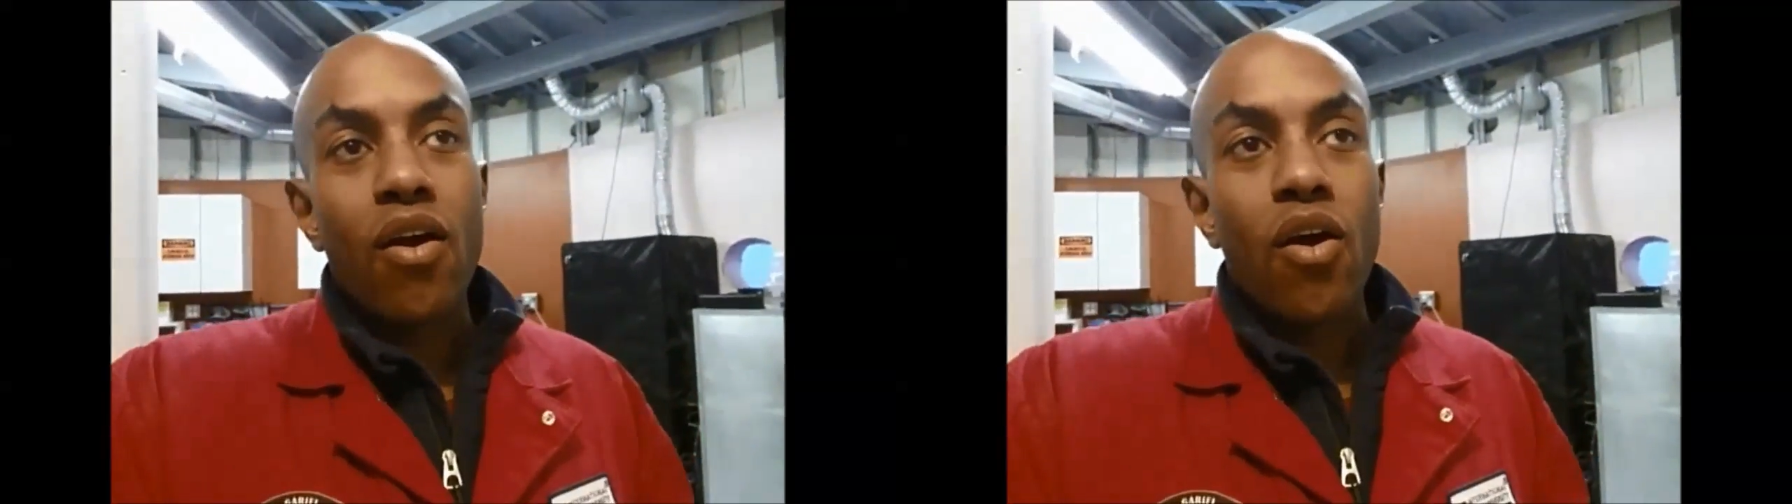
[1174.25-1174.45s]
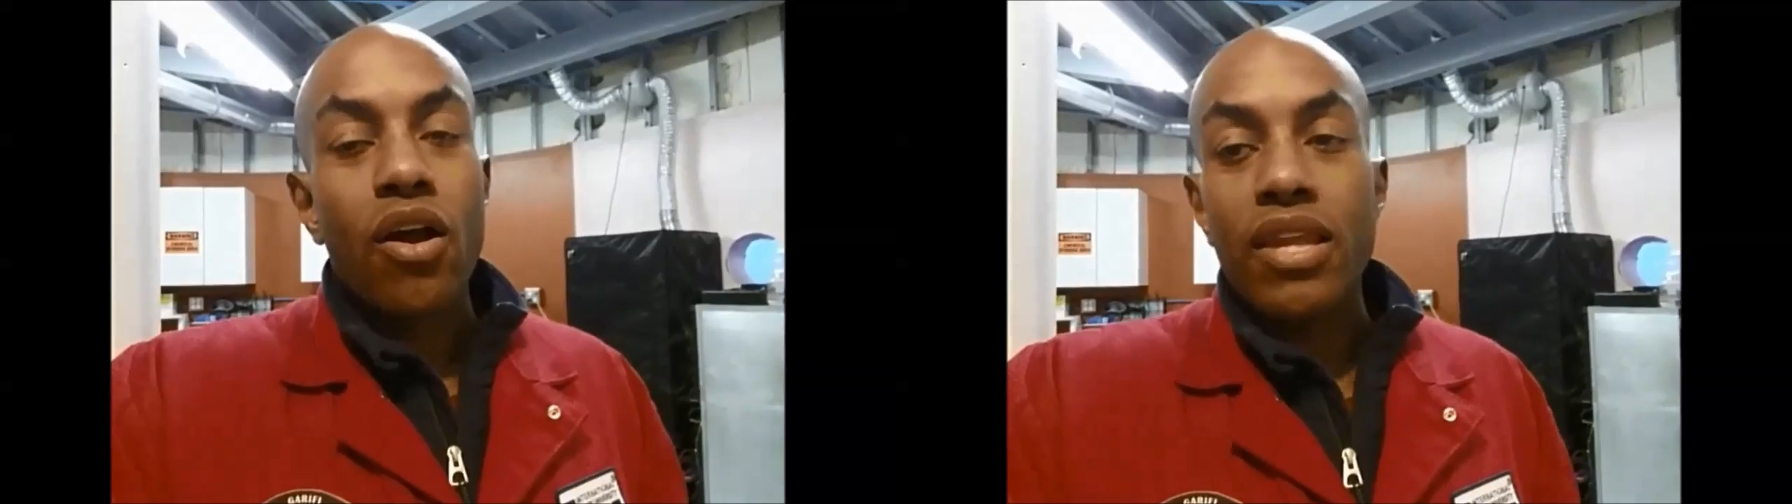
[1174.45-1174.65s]

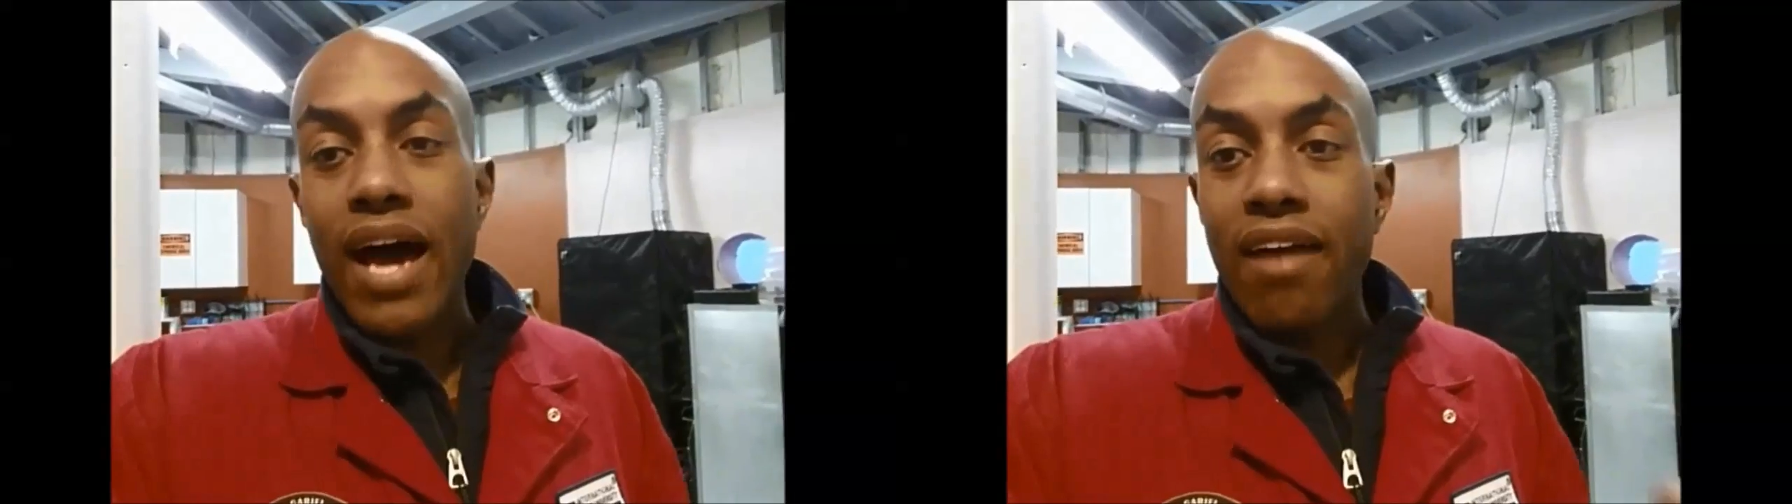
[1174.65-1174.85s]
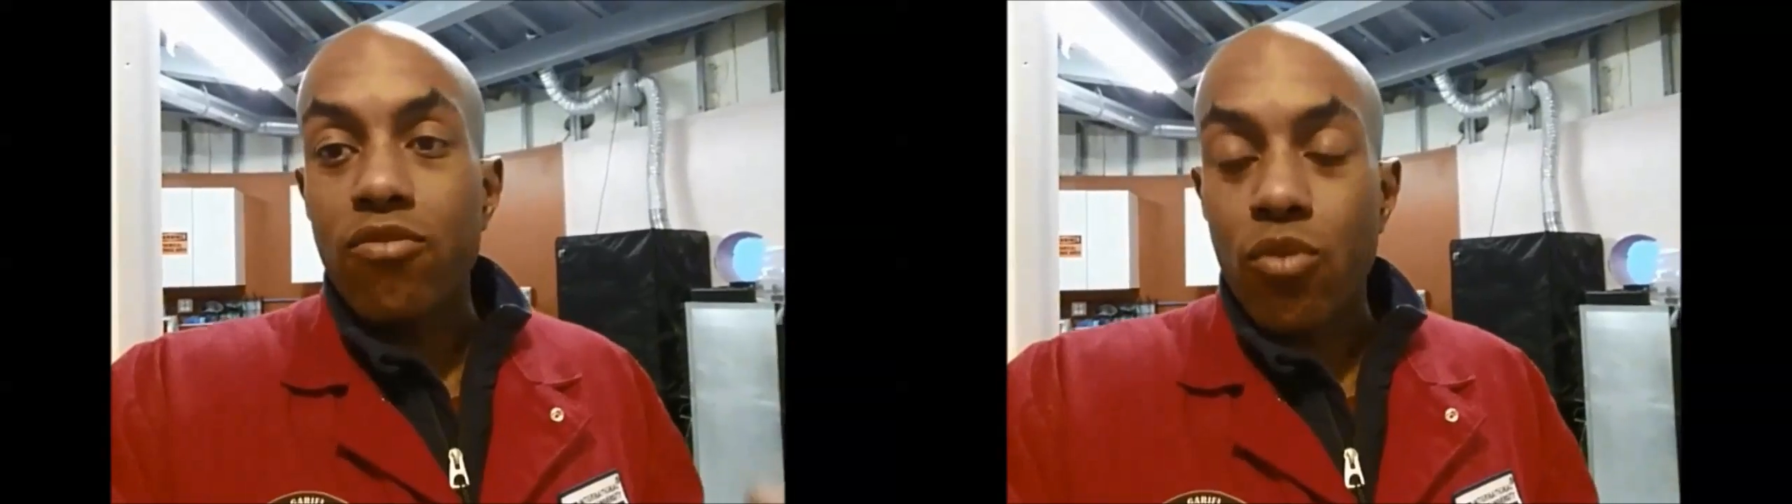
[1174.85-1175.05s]
are
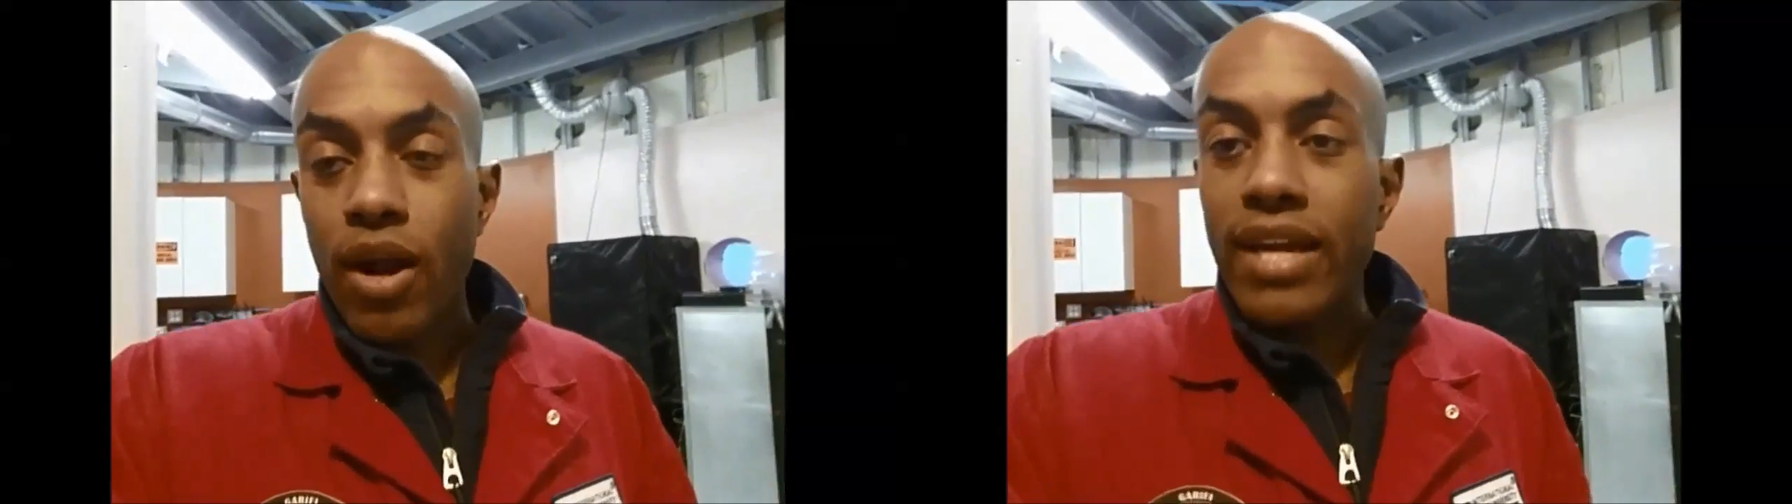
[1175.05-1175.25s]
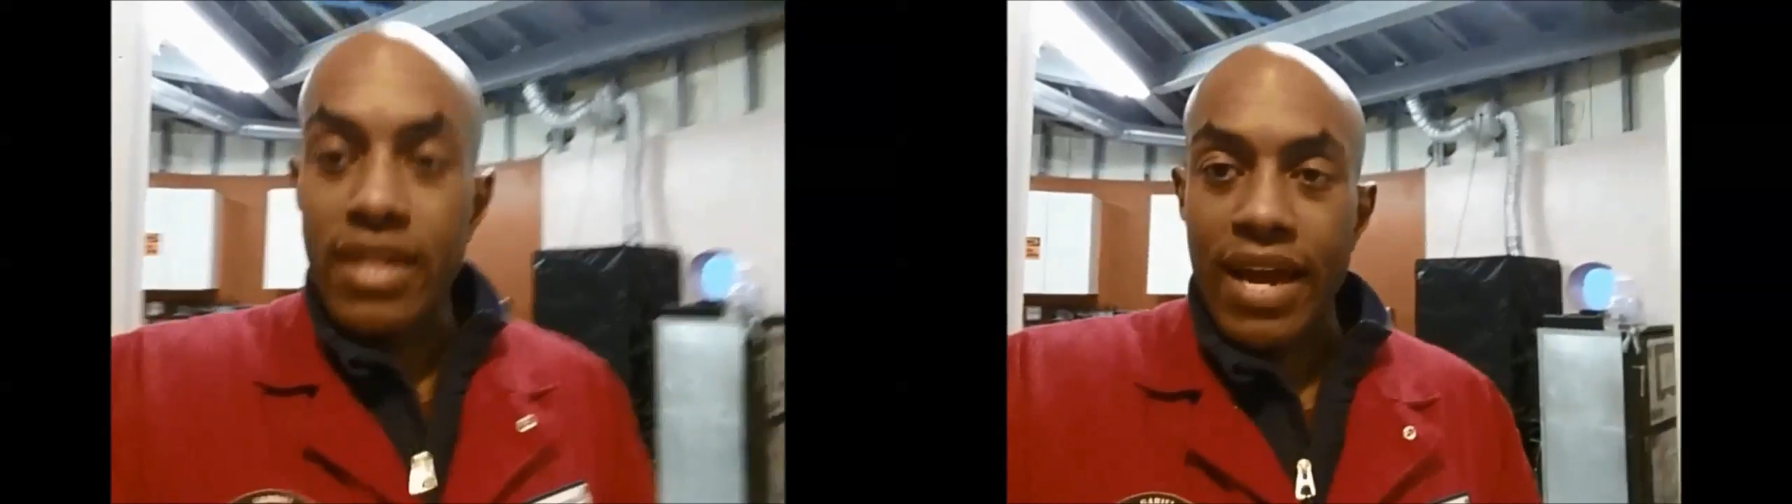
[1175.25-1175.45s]
alive
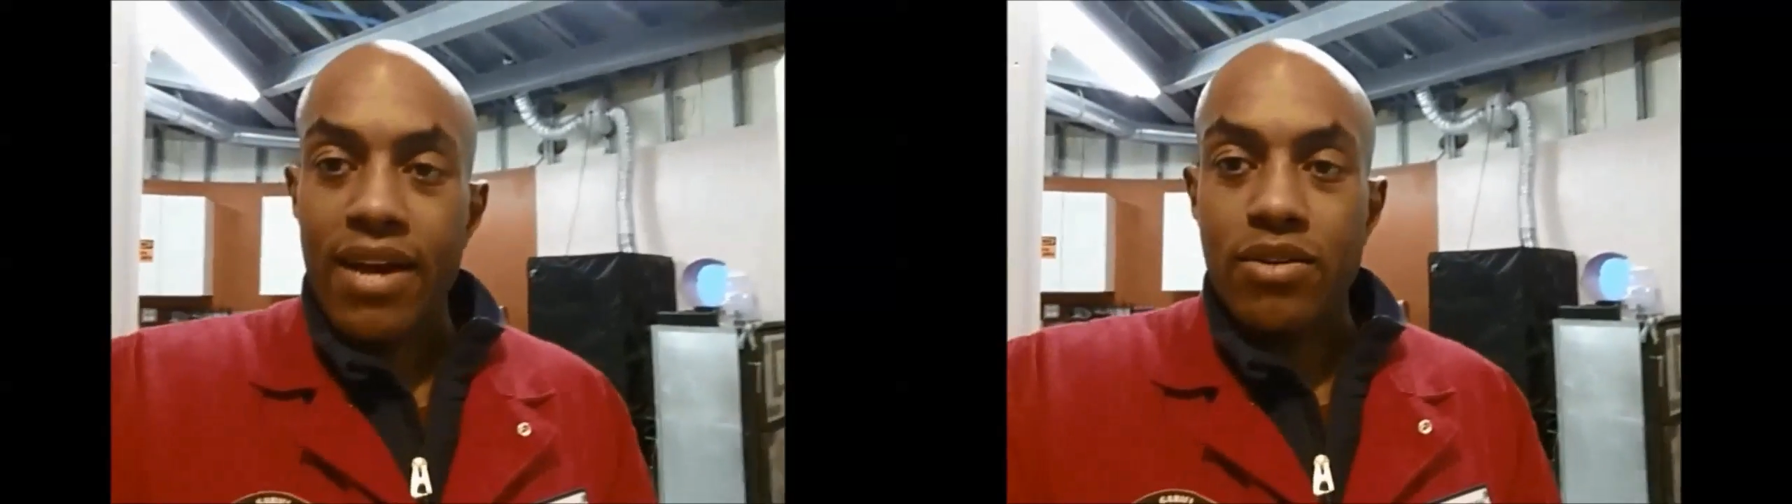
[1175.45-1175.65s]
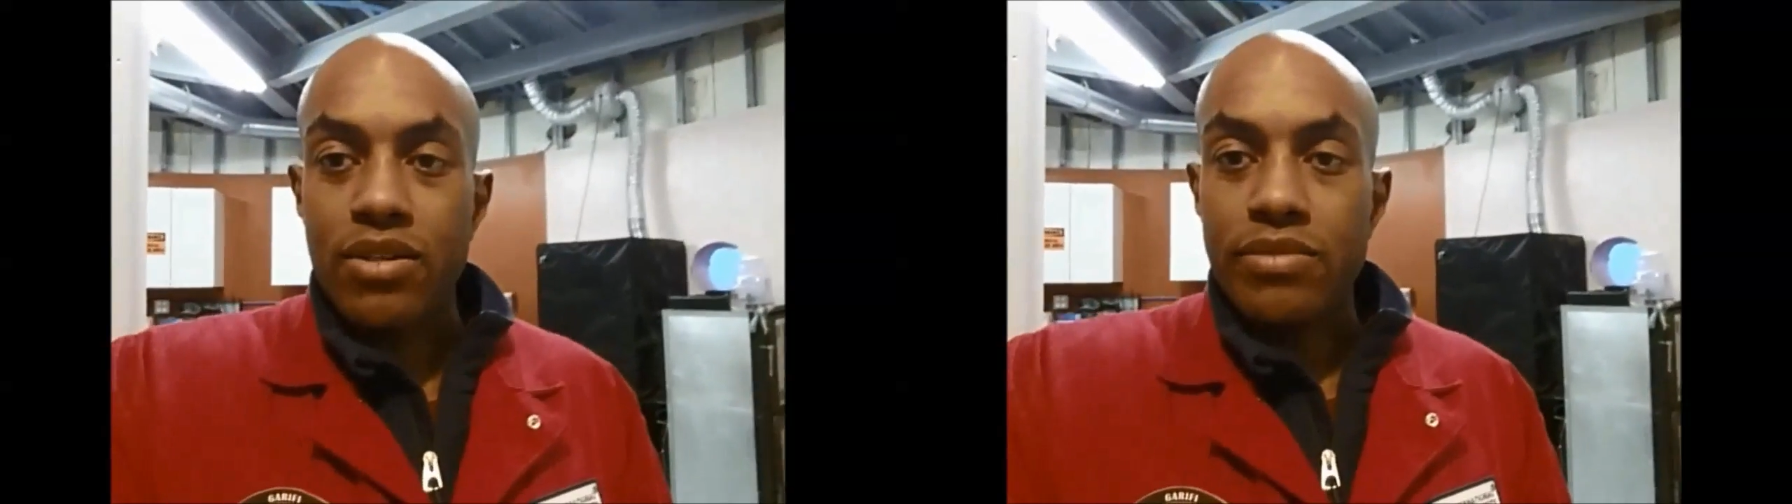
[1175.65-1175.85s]
right
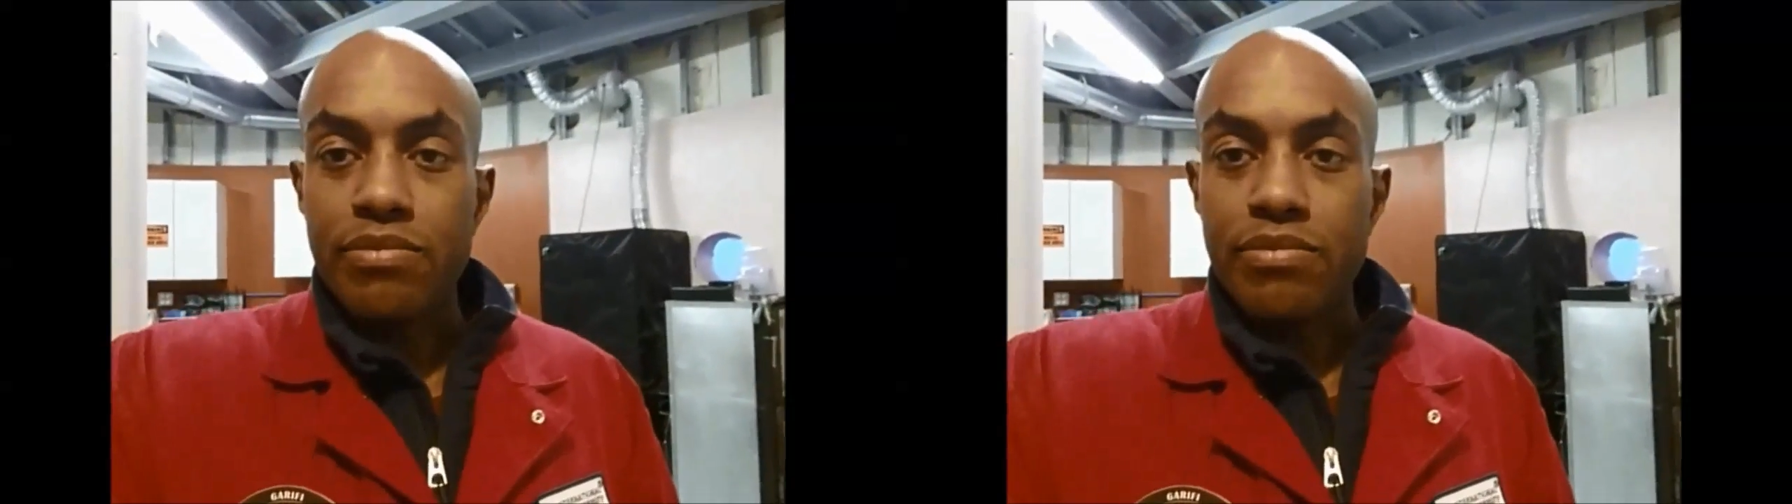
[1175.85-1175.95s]
now.